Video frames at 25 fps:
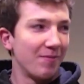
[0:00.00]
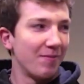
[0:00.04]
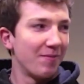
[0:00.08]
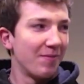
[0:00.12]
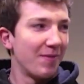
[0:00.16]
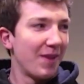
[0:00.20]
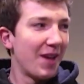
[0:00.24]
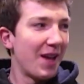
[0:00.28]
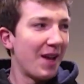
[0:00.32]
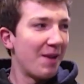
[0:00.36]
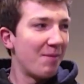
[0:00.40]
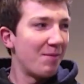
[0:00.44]

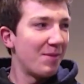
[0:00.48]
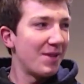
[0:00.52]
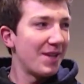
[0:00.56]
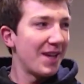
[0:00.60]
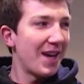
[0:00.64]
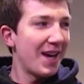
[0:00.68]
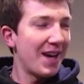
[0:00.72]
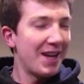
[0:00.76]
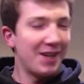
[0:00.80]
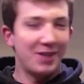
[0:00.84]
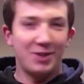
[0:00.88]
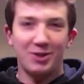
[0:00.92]

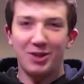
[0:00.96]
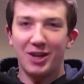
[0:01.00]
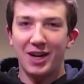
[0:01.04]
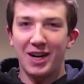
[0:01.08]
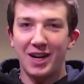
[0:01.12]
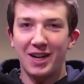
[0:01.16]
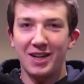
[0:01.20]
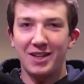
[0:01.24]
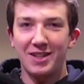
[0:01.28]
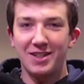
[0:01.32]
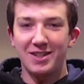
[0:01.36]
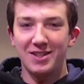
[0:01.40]
NBA
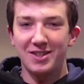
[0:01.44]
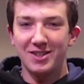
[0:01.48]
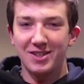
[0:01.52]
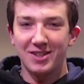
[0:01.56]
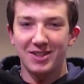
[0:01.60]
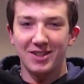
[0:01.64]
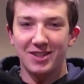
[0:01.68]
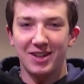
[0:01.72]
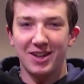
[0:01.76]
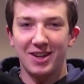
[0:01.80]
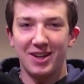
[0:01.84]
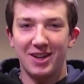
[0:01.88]

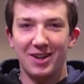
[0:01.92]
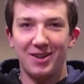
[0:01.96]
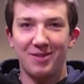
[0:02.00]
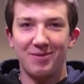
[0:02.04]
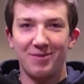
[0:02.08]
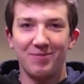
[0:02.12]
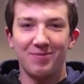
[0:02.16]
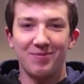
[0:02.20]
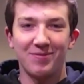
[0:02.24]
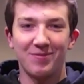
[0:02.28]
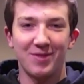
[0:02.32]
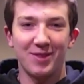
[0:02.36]
trades.
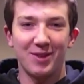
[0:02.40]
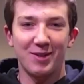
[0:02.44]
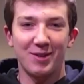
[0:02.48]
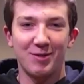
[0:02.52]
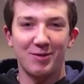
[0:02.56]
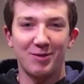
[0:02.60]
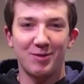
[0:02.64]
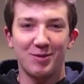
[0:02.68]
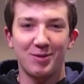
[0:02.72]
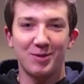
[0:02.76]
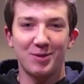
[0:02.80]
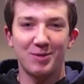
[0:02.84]

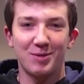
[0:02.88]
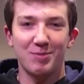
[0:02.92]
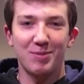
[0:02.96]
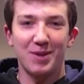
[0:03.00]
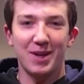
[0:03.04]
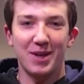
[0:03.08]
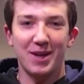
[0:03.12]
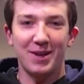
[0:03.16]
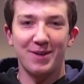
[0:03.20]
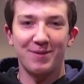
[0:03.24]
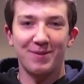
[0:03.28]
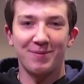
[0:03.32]
There's
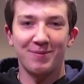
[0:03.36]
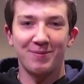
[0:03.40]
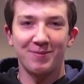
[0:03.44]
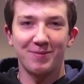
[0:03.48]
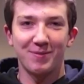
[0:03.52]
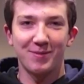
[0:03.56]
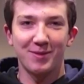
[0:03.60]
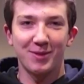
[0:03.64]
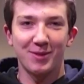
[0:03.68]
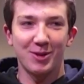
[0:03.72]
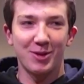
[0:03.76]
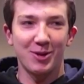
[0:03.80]
been
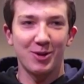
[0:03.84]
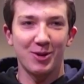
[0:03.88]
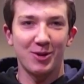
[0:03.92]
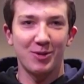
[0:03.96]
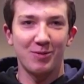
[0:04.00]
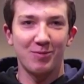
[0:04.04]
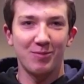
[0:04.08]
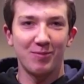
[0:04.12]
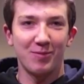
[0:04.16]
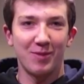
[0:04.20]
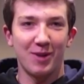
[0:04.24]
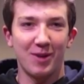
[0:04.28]

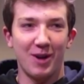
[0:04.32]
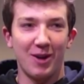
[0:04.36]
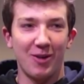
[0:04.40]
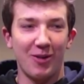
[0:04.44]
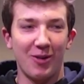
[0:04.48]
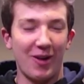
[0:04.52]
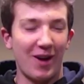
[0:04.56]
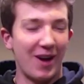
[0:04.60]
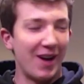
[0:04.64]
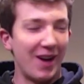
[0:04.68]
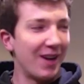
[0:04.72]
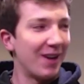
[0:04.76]
a
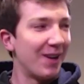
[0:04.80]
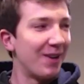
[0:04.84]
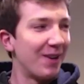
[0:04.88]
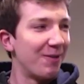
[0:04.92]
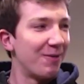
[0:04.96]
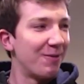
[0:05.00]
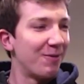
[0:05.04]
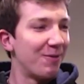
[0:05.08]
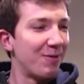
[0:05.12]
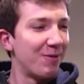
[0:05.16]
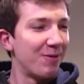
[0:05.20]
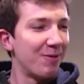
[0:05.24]
lot
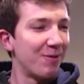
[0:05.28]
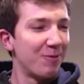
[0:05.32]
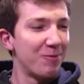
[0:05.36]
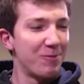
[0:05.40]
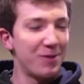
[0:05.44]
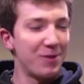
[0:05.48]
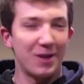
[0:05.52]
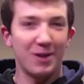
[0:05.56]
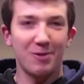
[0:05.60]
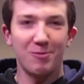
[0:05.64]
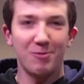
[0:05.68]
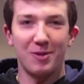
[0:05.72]
of
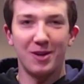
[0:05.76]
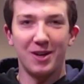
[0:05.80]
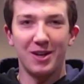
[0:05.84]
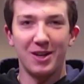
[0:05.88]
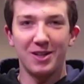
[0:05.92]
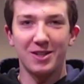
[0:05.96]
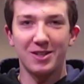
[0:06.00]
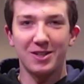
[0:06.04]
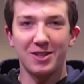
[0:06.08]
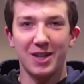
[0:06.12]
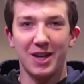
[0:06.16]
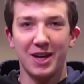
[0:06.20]
weird
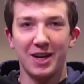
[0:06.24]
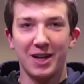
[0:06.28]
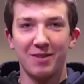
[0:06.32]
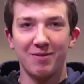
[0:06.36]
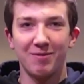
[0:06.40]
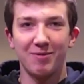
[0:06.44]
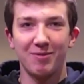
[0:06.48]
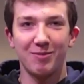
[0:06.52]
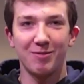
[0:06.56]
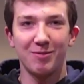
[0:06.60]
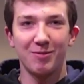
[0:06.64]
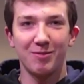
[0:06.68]
ones, like
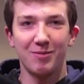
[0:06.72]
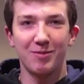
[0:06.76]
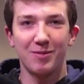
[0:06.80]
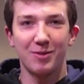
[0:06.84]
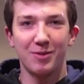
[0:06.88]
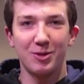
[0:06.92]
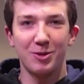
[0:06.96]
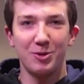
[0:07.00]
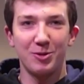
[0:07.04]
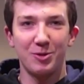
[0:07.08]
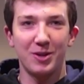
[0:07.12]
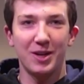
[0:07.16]

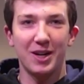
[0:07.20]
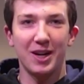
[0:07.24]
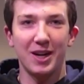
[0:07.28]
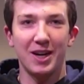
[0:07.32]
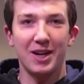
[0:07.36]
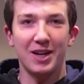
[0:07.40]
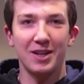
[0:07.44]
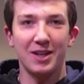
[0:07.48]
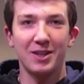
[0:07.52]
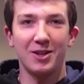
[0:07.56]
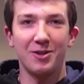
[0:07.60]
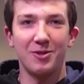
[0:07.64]

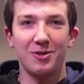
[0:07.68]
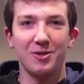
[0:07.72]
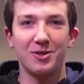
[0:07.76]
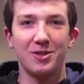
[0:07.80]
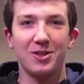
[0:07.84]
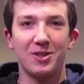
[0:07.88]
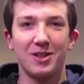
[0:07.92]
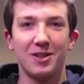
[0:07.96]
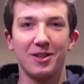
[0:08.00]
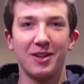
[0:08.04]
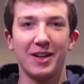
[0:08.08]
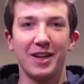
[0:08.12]
Luka going to
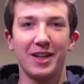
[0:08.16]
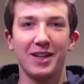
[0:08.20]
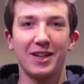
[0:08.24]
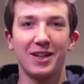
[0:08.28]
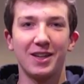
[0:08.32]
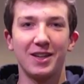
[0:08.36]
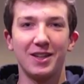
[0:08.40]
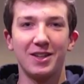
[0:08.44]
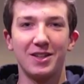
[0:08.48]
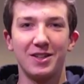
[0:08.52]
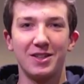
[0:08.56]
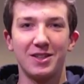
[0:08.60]
the
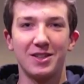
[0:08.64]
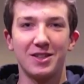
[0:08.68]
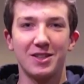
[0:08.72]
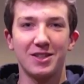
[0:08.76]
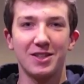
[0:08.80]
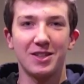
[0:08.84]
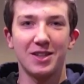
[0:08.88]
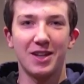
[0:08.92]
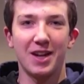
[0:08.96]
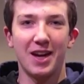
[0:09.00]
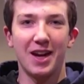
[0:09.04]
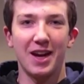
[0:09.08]

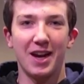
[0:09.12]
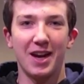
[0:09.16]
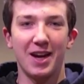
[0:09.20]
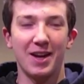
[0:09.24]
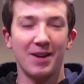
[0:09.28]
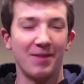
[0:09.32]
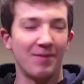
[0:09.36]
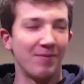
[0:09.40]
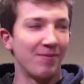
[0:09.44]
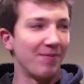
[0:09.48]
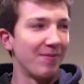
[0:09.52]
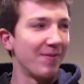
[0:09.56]
Lakers
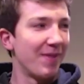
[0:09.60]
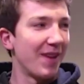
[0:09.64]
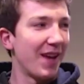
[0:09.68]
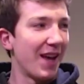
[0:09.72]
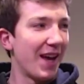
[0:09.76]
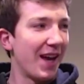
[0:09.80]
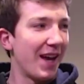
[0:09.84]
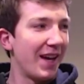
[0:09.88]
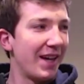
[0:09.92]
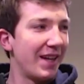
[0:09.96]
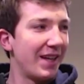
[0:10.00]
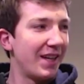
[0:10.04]
and
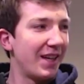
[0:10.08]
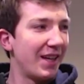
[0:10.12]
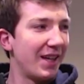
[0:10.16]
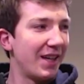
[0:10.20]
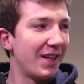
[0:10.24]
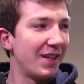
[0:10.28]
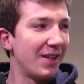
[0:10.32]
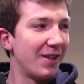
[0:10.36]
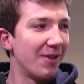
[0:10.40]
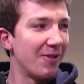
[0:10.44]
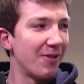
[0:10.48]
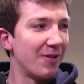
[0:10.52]

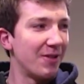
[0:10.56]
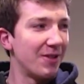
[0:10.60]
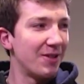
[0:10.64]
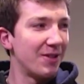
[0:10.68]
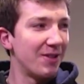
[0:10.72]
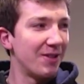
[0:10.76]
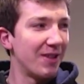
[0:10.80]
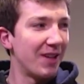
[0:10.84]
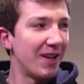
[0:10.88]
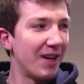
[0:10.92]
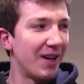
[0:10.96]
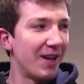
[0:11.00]
AD going
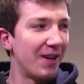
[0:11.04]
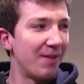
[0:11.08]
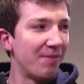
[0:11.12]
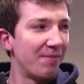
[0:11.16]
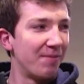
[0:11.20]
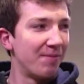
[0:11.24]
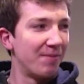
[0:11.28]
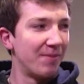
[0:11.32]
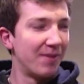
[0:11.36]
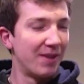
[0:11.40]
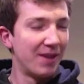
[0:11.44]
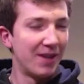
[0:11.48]
to the
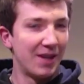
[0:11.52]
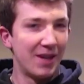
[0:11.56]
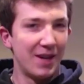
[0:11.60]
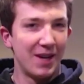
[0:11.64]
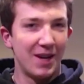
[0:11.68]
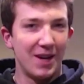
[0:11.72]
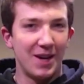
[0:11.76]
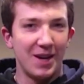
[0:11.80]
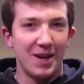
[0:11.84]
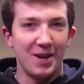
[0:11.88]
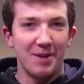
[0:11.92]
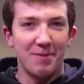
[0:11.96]

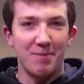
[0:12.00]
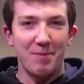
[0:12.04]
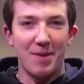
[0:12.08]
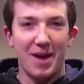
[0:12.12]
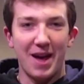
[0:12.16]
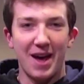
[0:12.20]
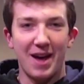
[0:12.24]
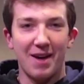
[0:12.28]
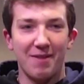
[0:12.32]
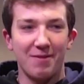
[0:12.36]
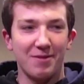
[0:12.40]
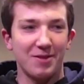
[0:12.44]

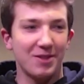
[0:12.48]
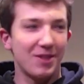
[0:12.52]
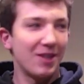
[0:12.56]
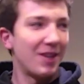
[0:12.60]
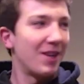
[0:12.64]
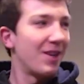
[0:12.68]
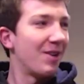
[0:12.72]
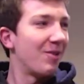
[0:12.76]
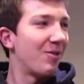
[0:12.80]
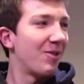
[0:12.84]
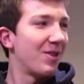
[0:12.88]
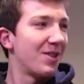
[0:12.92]

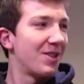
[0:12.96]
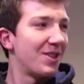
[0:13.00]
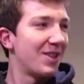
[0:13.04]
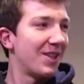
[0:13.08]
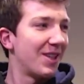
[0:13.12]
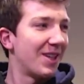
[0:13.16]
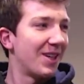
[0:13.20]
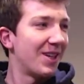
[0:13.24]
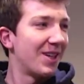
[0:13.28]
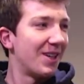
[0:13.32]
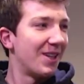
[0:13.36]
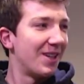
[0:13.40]
Mavs. What's
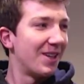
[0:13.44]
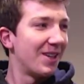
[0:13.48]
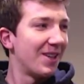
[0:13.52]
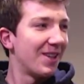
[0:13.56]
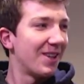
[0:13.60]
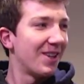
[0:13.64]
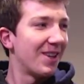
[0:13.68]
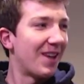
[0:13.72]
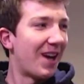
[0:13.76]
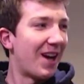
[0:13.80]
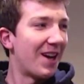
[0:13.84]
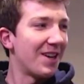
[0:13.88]
your
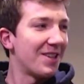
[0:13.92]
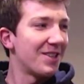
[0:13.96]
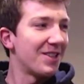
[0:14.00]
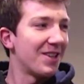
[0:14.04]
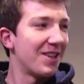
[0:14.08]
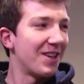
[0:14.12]
thoughts on